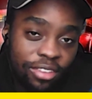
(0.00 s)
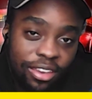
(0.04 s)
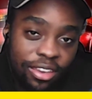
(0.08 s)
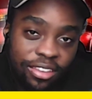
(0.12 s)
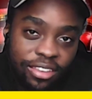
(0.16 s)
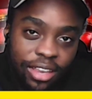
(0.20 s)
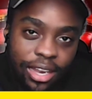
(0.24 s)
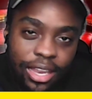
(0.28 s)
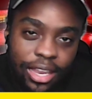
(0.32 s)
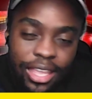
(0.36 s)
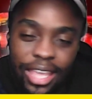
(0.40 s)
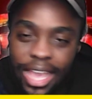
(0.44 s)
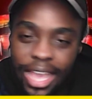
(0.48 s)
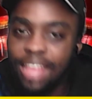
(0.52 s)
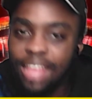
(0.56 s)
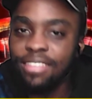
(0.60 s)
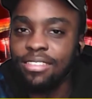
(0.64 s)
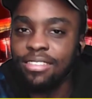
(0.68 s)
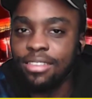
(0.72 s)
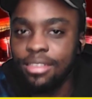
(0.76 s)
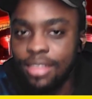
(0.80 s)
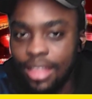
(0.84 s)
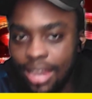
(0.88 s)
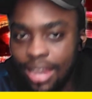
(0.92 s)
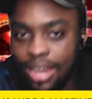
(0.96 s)
Italy,
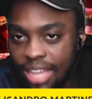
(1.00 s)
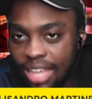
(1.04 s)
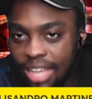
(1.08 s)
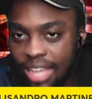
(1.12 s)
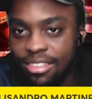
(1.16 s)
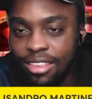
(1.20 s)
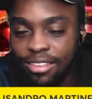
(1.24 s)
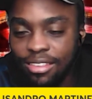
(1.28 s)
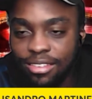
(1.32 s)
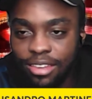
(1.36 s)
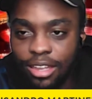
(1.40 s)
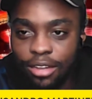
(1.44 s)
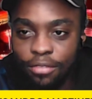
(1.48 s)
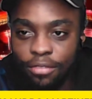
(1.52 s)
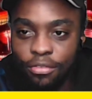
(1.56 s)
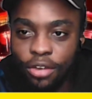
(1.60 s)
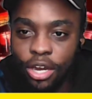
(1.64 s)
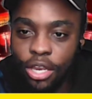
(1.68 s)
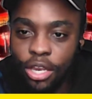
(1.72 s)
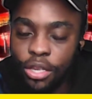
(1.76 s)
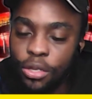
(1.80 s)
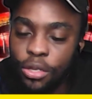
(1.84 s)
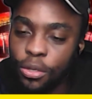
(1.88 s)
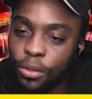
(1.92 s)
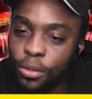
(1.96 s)
yes, the leagues are still
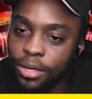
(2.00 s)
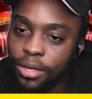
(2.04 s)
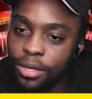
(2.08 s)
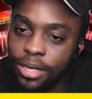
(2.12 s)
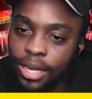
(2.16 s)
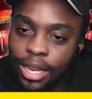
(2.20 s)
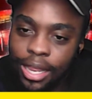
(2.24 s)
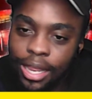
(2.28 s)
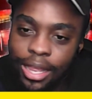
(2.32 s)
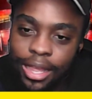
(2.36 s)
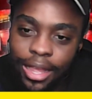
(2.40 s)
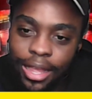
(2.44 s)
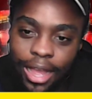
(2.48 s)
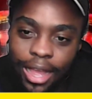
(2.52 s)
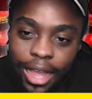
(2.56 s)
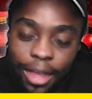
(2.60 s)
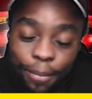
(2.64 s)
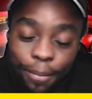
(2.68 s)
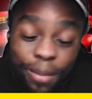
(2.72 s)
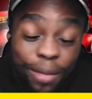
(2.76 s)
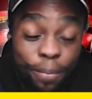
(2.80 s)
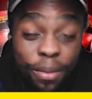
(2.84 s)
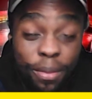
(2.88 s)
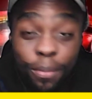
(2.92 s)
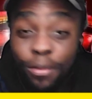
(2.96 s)
very good, uh,
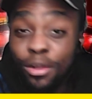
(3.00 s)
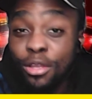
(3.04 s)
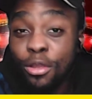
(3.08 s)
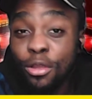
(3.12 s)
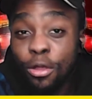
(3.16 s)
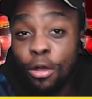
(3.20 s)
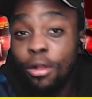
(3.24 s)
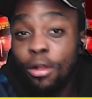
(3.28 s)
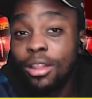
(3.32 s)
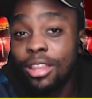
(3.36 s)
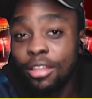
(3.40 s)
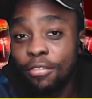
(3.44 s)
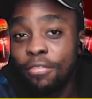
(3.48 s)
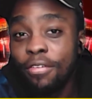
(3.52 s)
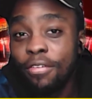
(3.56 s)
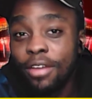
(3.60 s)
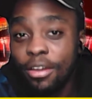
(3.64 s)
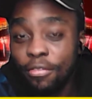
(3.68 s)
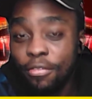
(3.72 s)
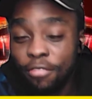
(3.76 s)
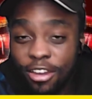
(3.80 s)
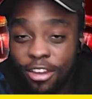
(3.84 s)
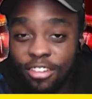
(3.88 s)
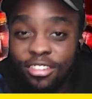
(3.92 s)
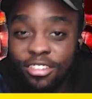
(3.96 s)
but people call the
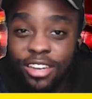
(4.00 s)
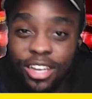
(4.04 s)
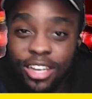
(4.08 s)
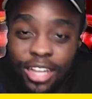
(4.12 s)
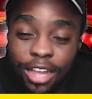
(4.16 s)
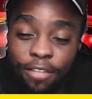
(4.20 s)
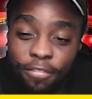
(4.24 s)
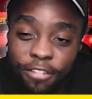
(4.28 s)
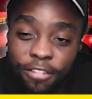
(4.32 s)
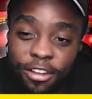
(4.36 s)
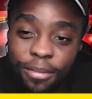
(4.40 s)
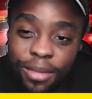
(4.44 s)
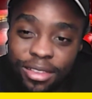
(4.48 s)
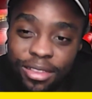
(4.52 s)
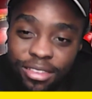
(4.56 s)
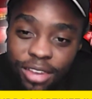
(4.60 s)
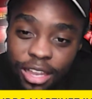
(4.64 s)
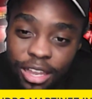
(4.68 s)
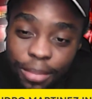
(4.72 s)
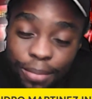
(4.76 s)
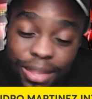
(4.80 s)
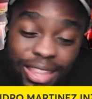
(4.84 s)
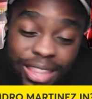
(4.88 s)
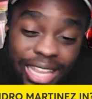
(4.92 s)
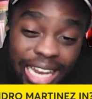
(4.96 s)
French league a farmers
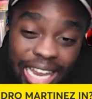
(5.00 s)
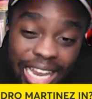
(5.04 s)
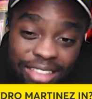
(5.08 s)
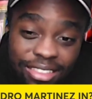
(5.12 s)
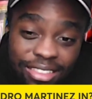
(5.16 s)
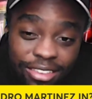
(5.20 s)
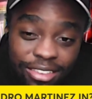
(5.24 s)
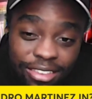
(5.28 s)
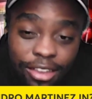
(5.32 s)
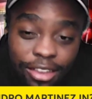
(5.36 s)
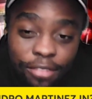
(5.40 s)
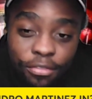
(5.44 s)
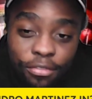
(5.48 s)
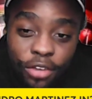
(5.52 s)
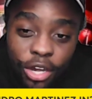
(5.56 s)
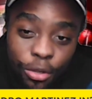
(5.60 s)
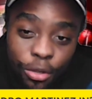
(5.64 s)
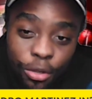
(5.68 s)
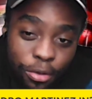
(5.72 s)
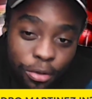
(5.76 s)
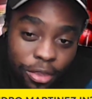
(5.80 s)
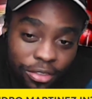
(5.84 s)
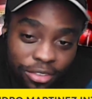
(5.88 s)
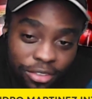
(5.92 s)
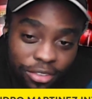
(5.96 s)
league. But the leagues are still very
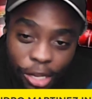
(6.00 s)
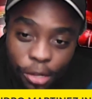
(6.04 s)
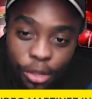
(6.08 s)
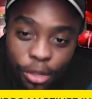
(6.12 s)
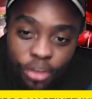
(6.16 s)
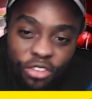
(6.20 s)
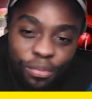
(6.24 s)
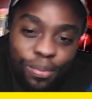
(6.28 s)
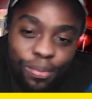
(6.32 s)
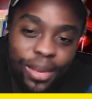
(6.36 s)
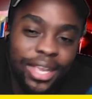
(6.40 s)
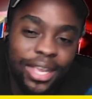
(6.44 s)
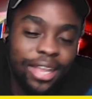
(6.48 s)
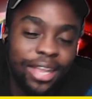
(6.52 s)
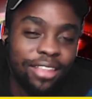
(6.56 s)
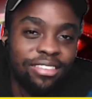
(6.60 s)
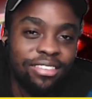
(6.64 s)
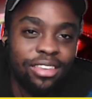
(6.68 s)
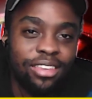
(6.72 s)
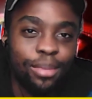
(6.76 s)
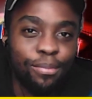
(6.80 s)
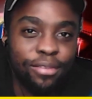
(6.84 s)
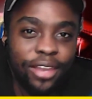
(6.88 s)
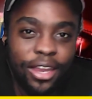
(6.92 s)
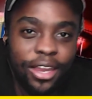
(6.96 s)
good. You're still going to play against
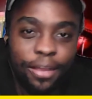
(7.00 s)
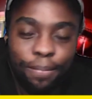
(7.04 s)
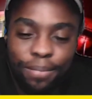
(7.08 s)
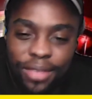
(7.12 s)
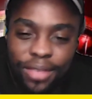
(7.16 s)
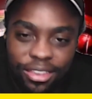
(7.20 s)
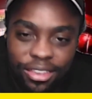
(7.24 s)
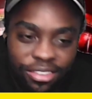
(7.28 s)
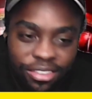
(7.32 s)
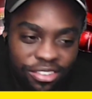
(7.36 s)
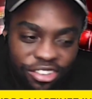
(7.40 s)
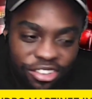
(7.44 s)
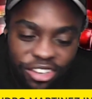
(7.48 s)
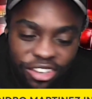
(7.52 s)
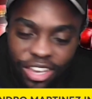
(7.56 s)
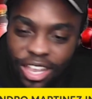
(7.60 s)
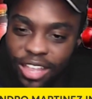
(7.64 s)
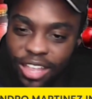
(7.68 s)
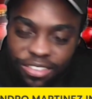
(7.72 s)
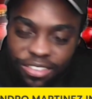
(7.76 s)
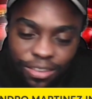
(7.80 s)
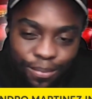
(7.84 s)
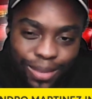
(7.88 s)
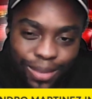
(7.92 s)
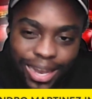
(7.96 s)
teams like PSG,
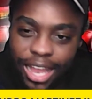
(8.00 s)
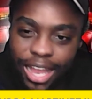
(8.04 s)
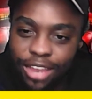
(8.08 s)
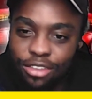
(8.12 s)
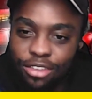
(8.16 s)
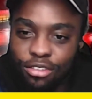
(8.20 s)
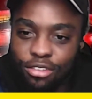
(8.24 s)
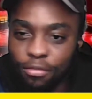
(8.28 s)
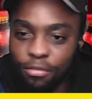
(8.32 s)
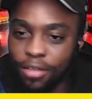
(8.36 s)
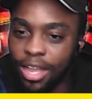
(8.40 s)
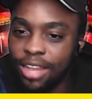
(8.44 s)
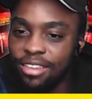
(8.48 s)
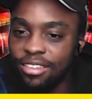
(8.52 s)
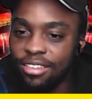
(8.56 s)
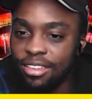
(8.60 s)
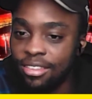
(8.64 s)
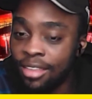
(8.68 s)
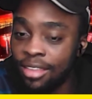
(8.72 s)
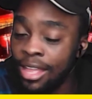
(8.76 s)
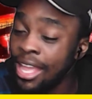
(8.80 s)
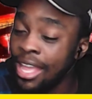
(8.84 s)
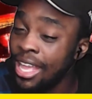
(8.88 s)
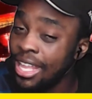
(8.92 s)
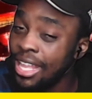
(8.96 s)
AC Milan,
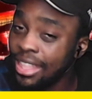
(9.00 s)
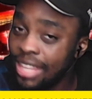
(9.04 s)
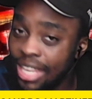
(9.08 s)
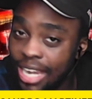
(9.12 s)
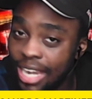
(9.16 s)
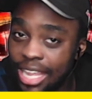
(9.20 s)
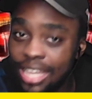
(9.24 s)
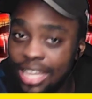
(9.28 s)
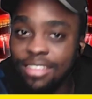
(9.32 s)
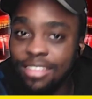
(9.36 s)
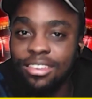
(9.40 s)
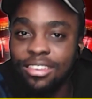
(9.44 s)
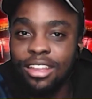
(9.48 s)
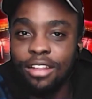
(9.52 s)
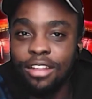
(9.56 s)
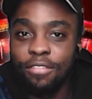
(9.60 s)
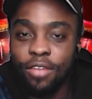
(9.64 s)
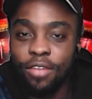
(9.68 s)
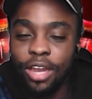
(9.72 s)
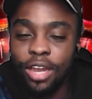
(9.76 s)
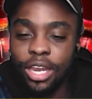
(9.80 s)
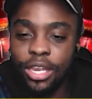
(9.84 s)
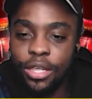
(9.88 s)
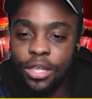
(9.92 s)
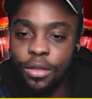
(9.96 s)
Juventus. The league is still
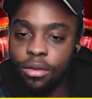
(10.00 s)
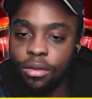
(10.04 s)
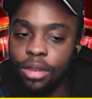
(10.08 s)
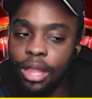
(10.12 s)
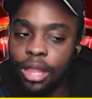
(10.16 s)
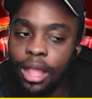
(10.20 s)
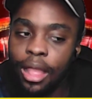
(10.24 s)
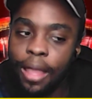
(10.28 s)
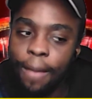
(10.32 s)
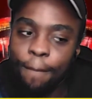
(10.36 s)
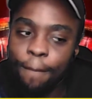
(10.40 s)
very good.